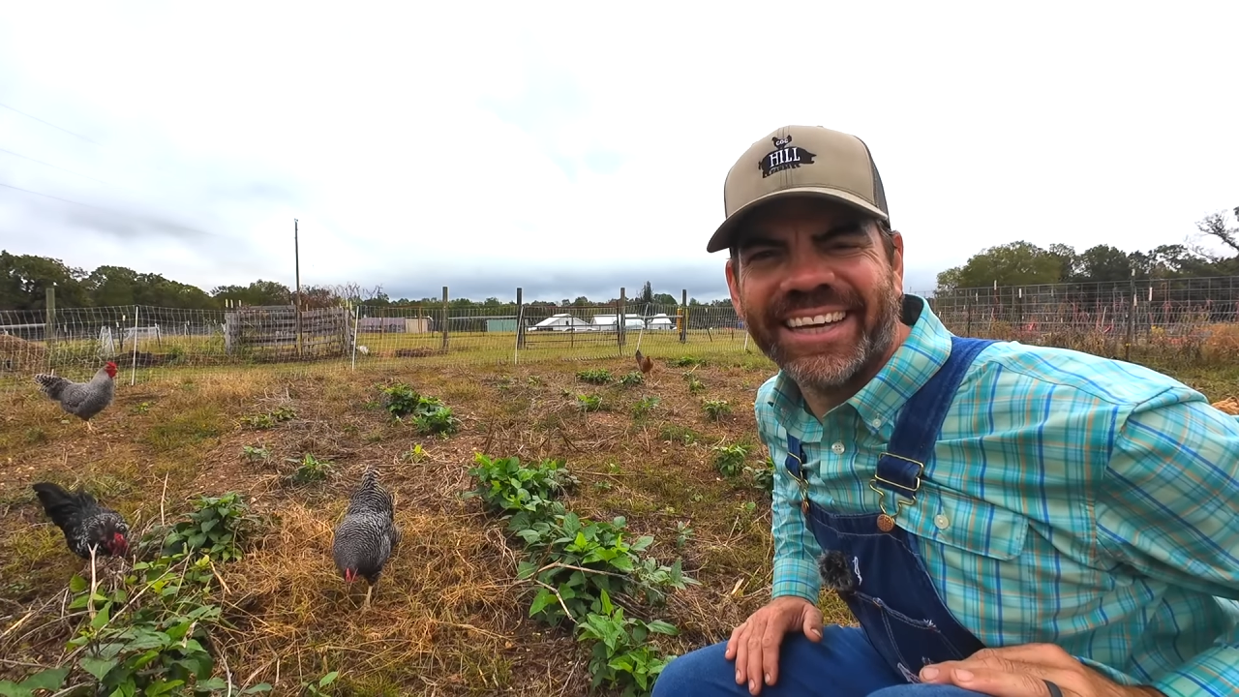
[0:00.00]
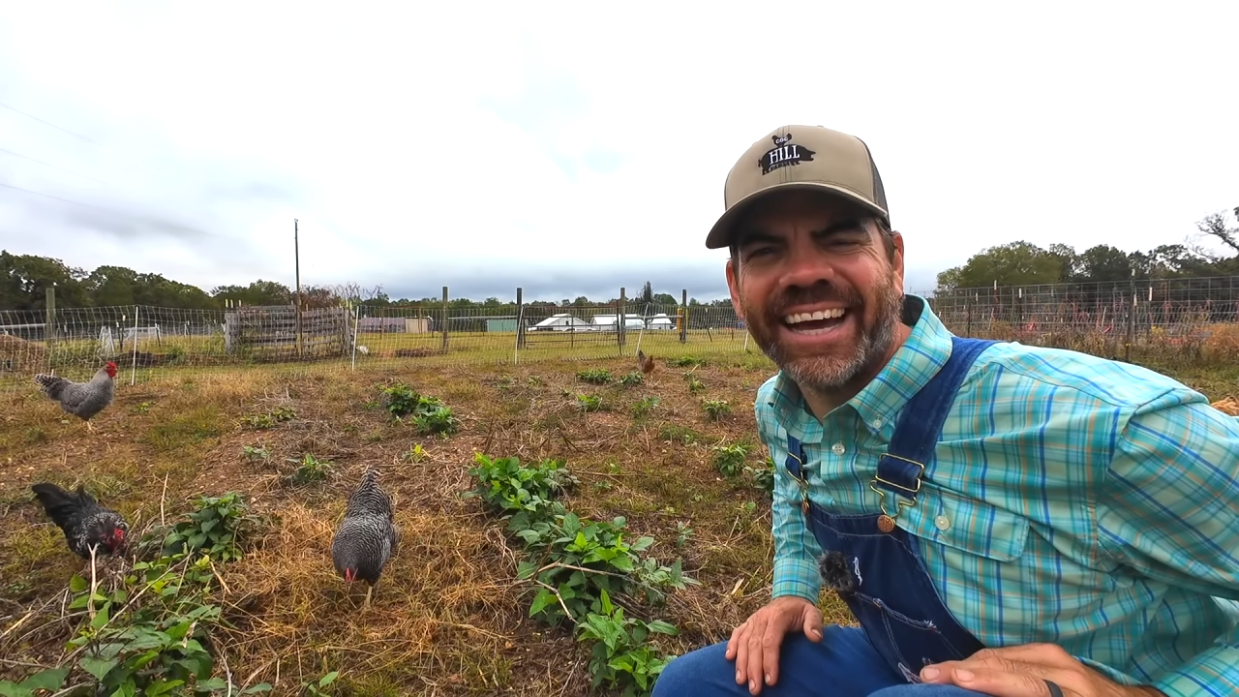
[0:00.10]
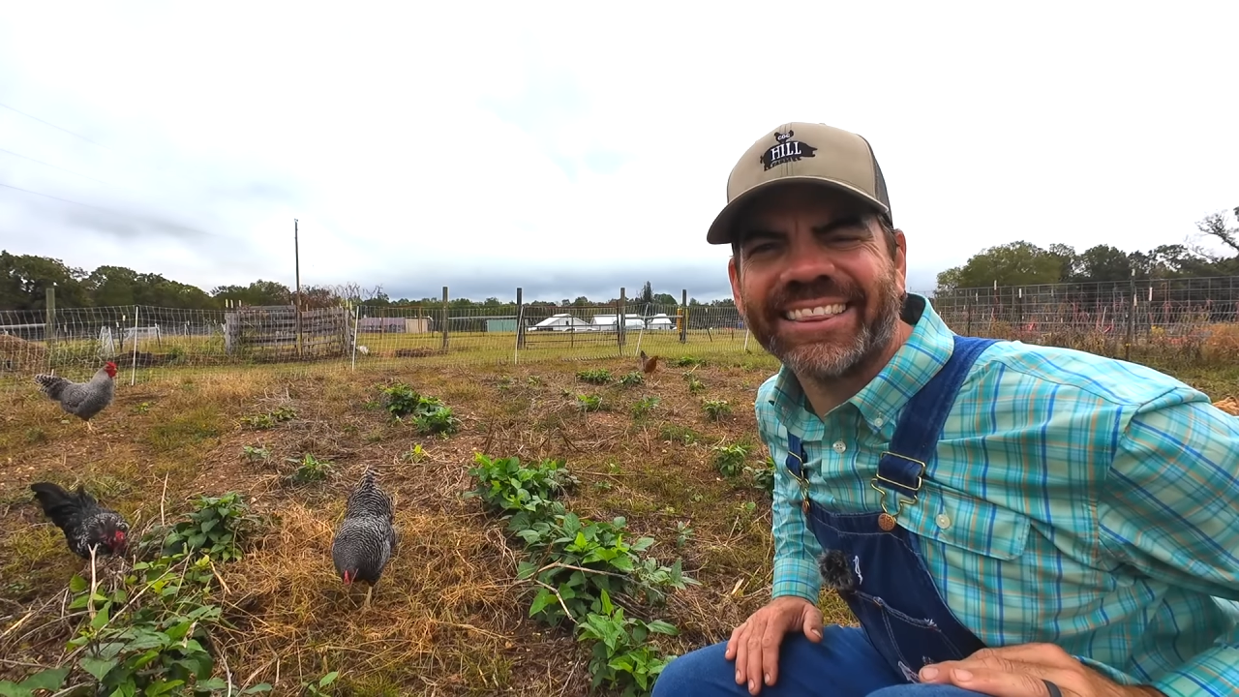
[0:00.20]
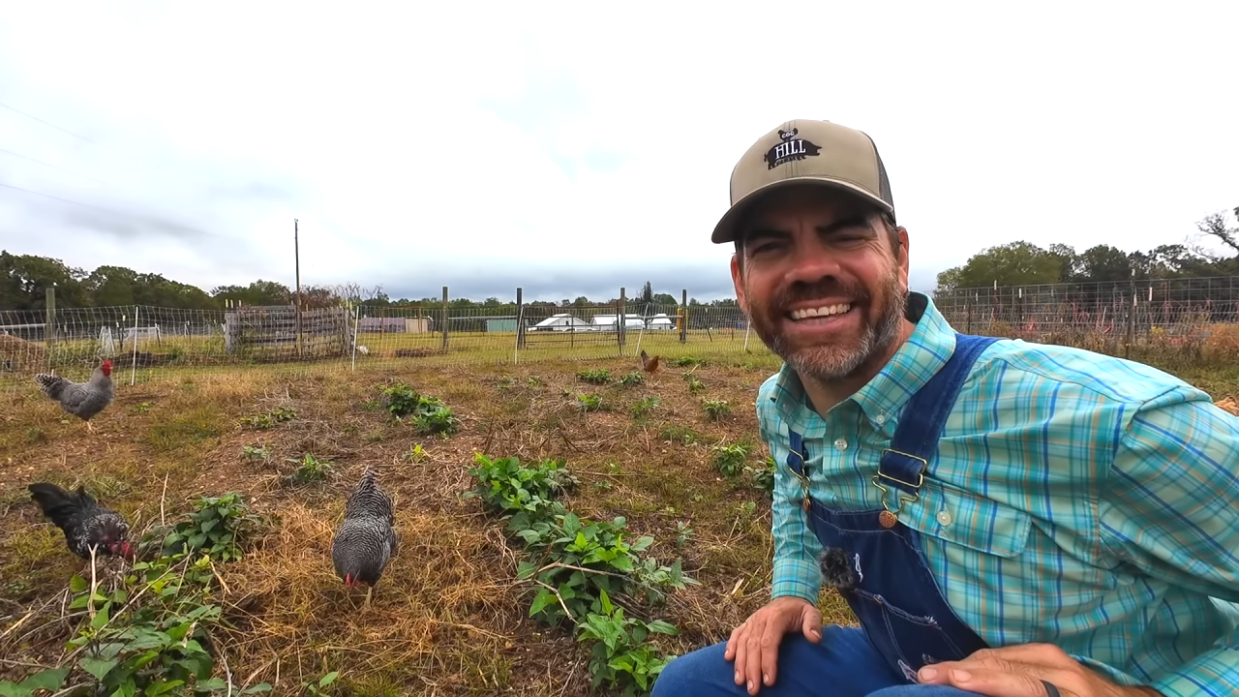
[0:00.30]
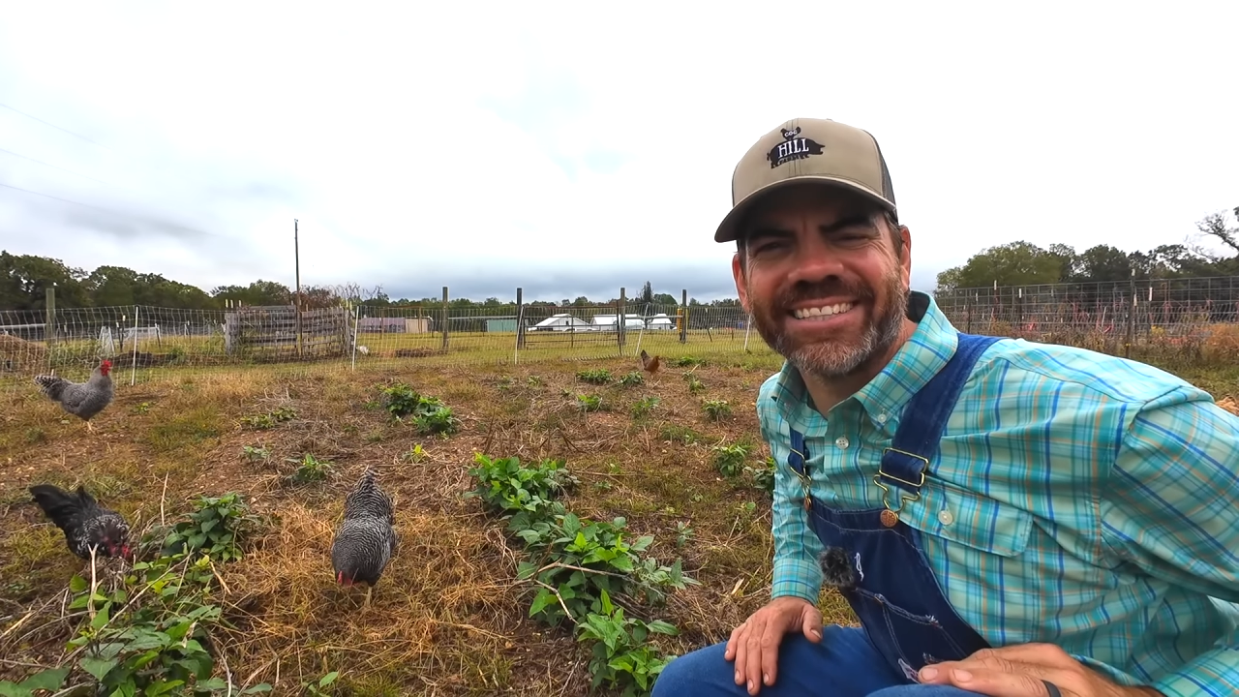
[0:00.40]

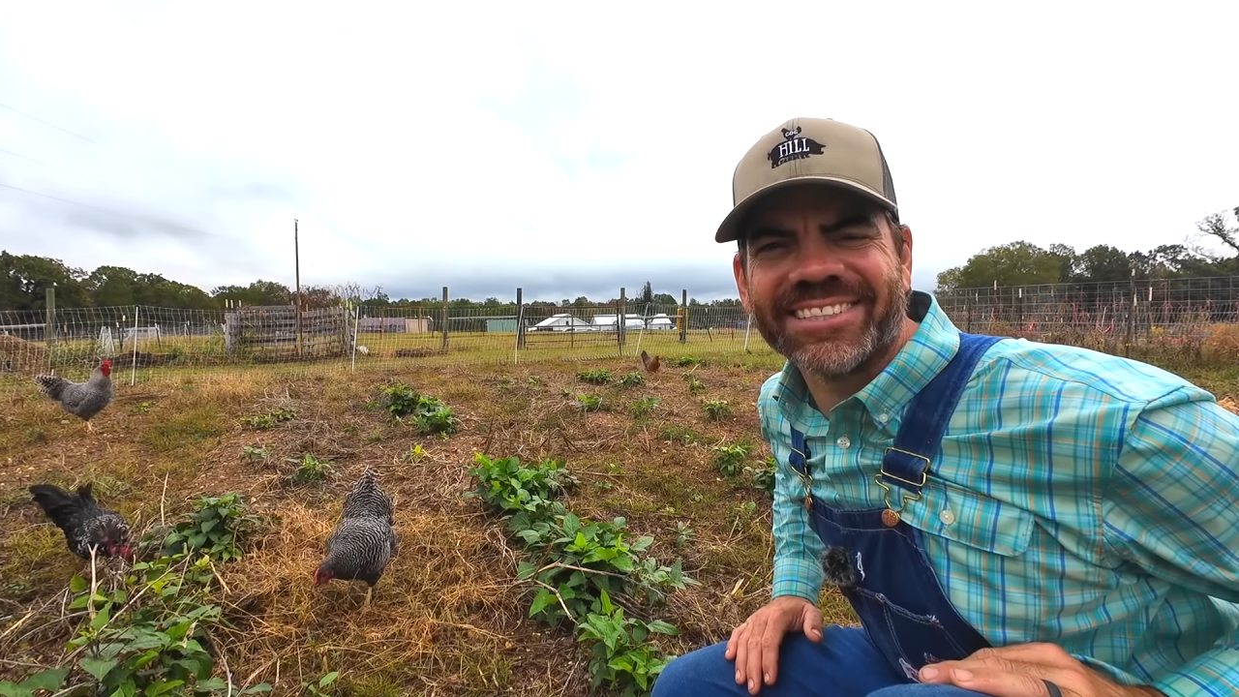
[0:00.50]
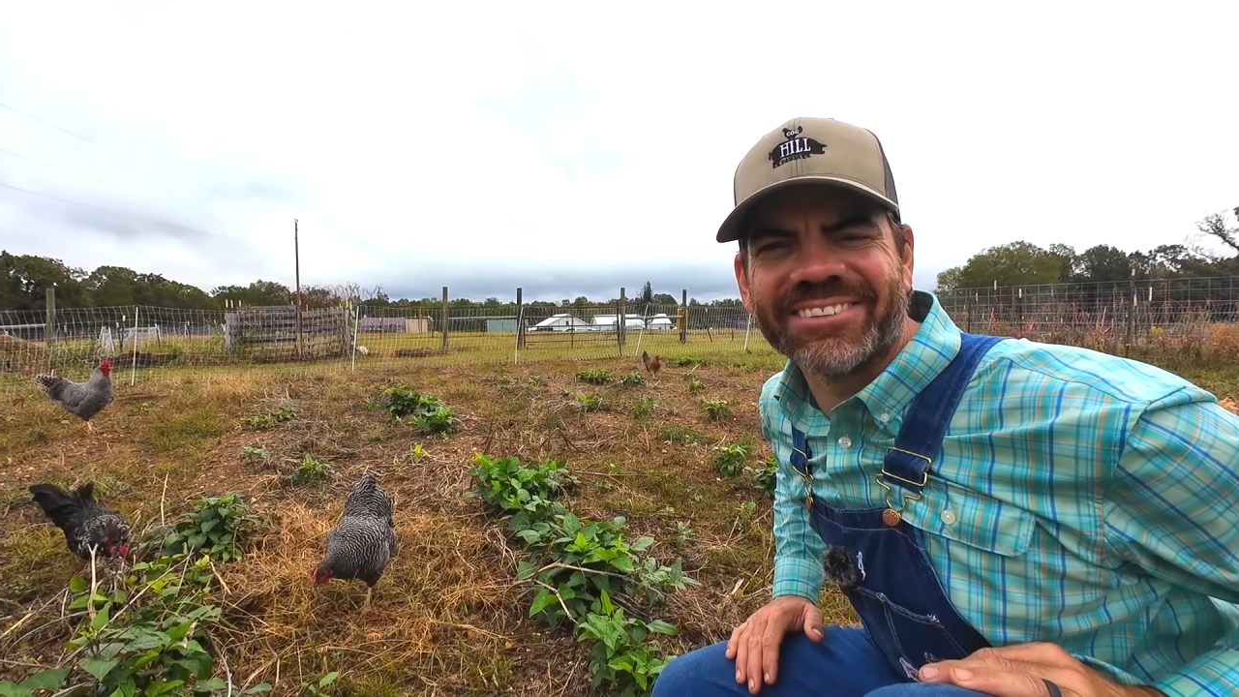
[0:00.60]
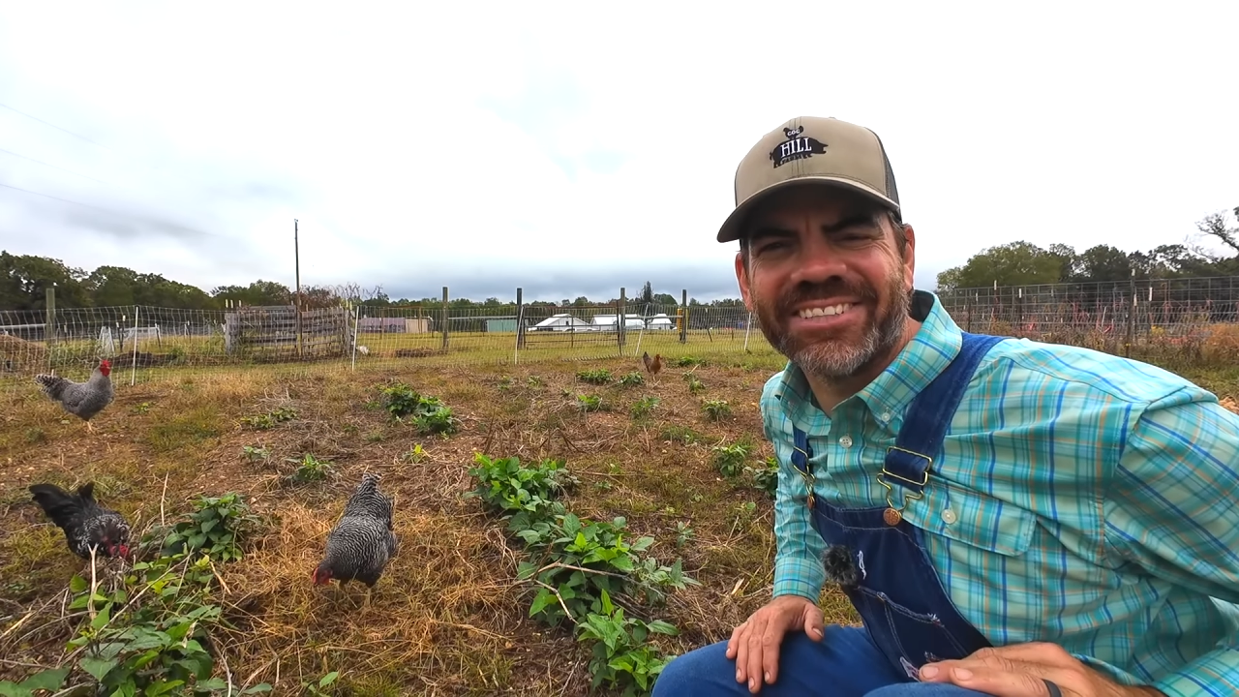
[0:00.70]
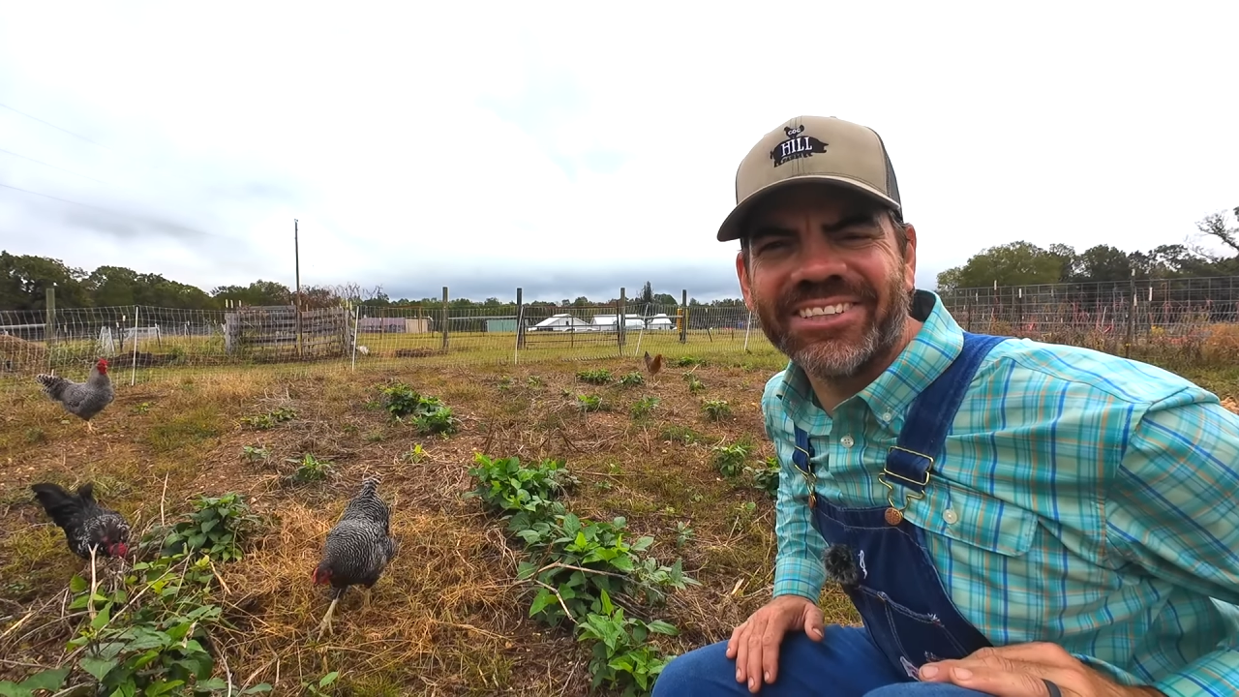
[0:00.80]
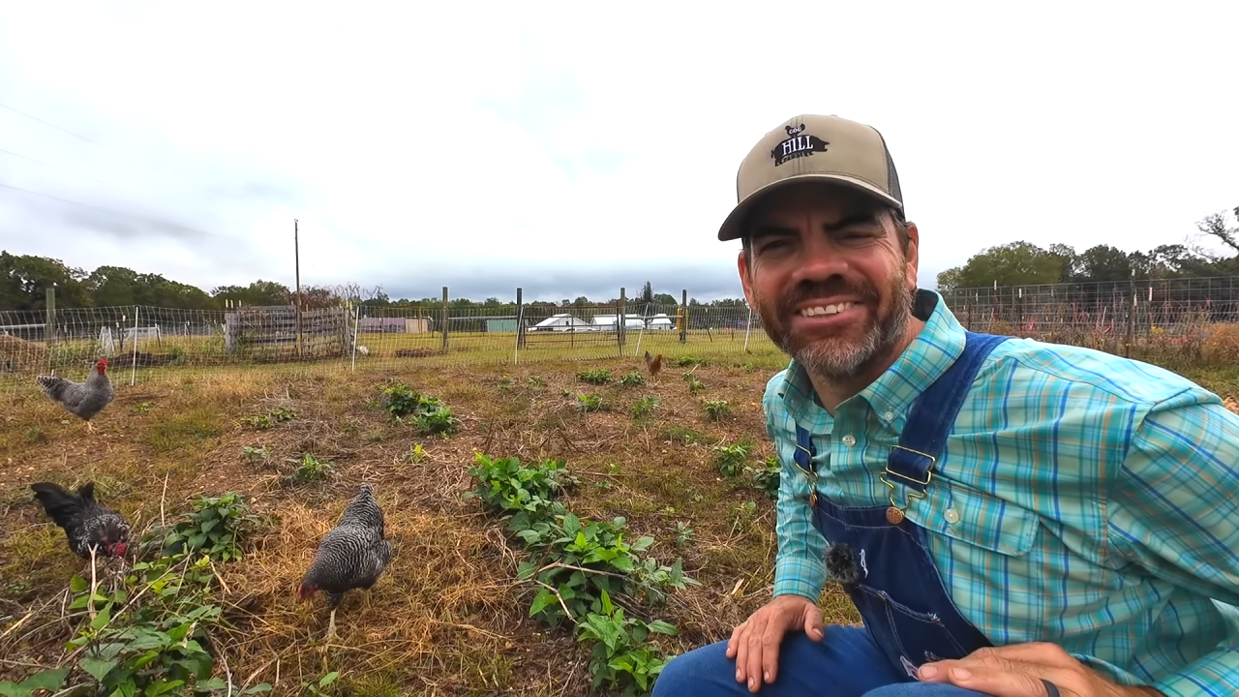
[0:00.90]
I think
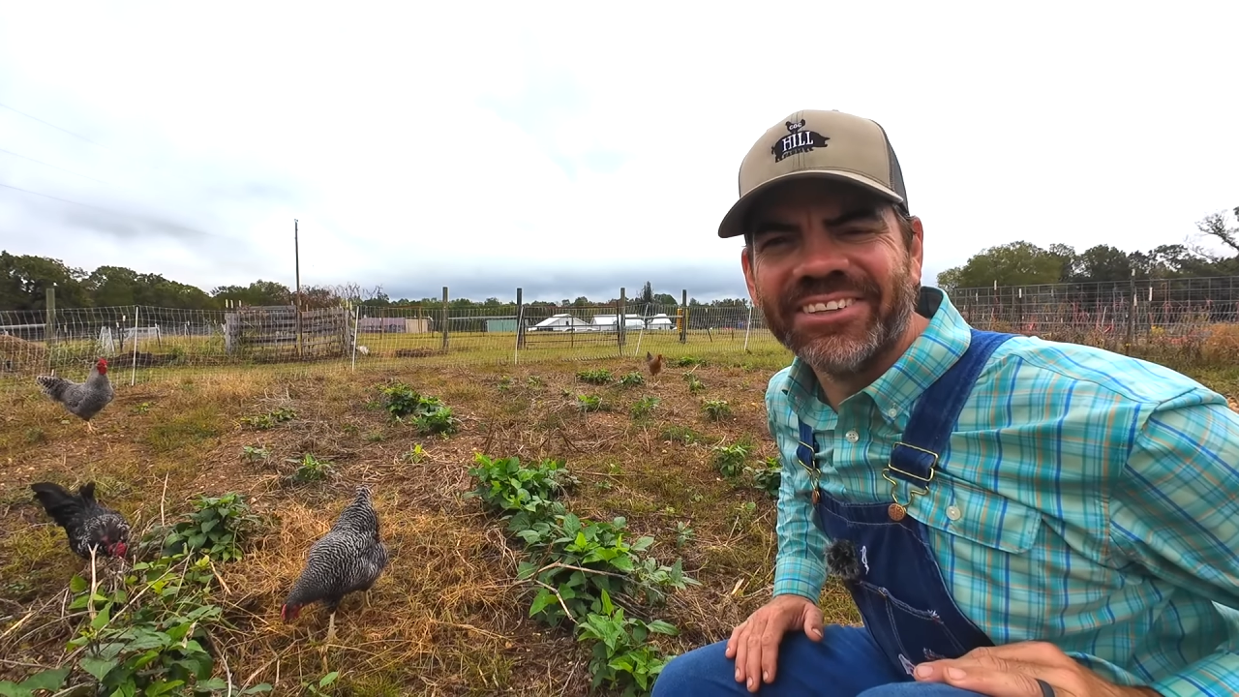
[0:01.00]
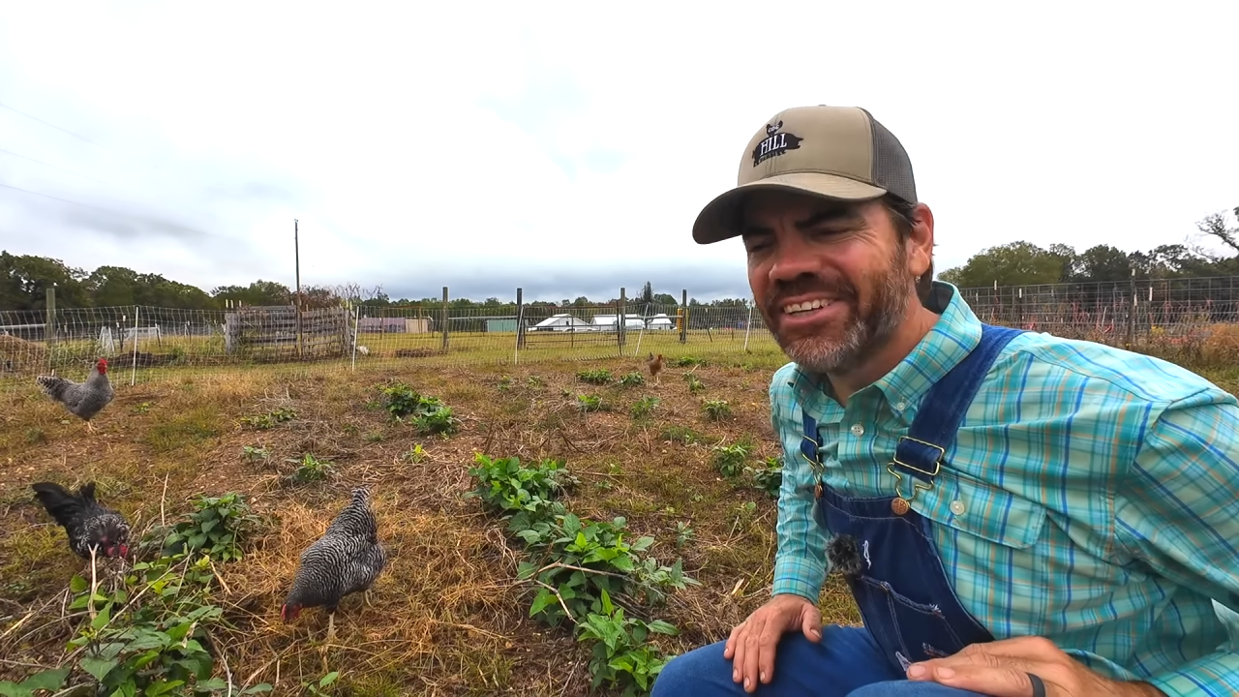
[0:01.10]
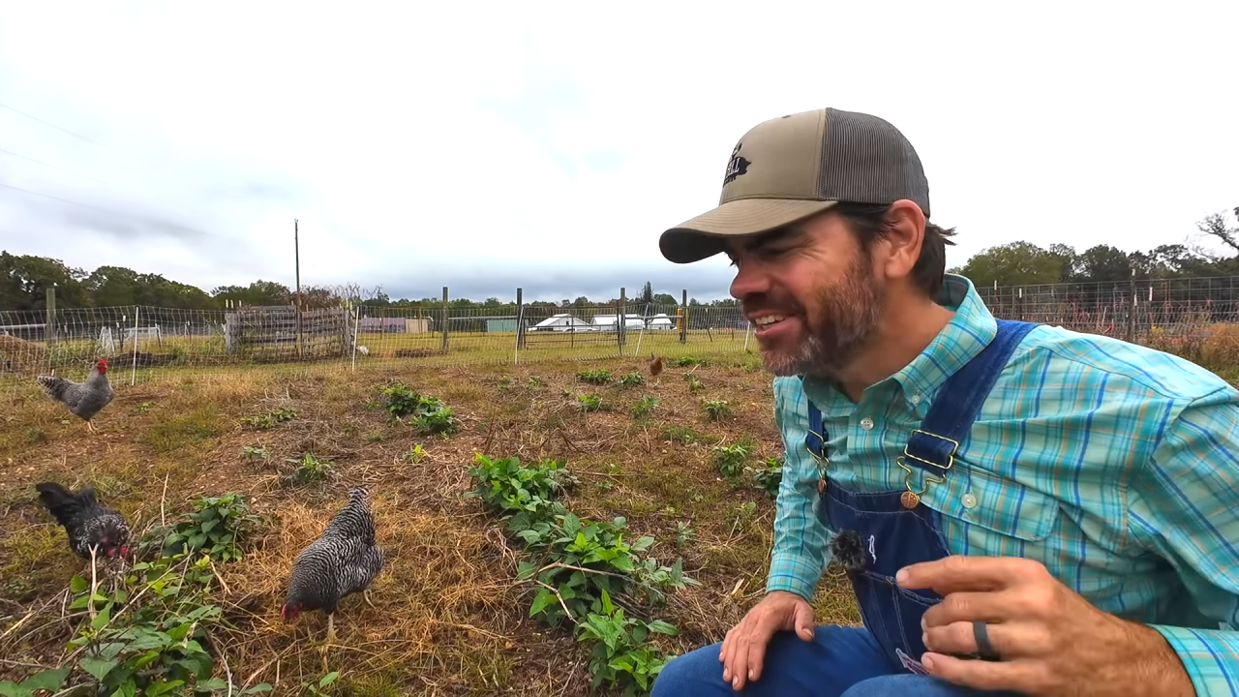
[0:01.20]
so too.